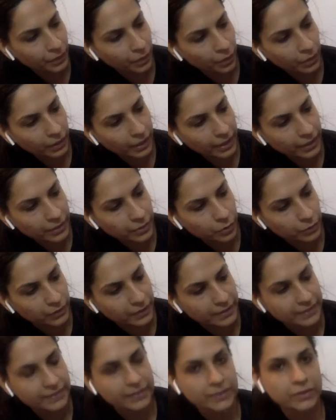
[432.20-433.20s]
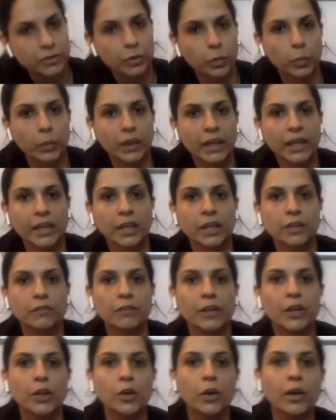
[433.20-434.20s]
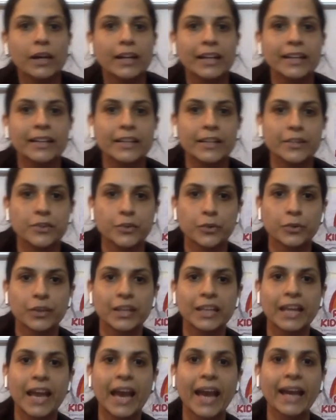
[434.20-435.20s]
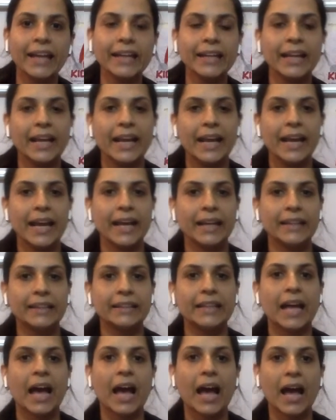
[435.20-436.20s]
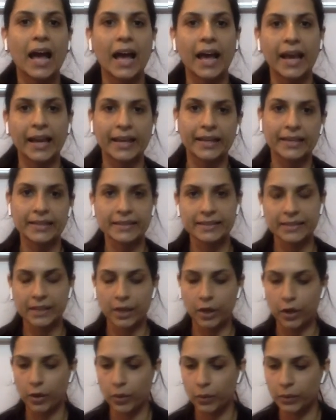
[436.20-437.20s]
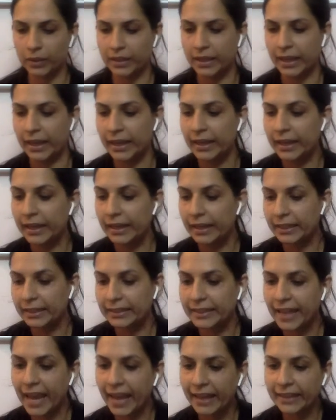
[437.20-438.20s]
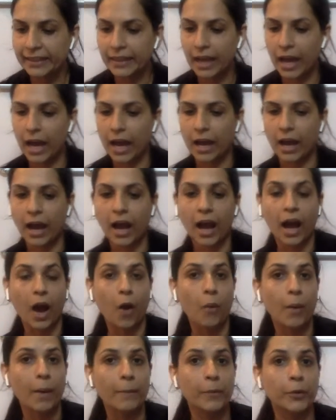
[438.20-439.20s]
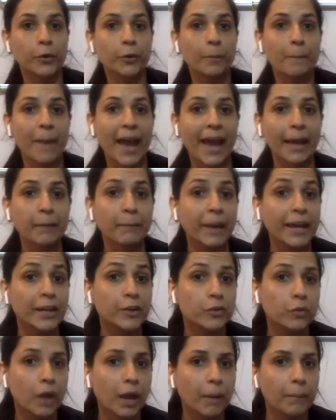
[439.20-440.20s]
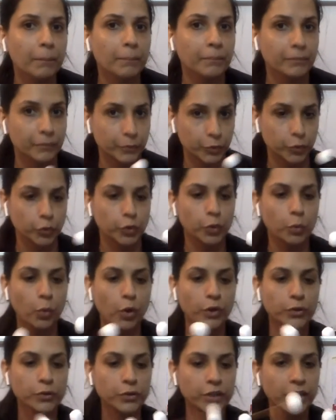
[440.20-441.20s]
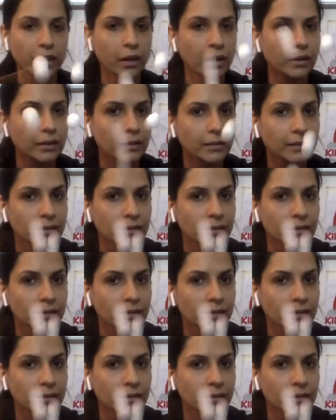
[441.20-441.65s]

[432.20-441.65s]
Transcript: Okay, so this is the way it will look glittery and nice. Okay, then how am I going to bang my drum? Do you want to hear?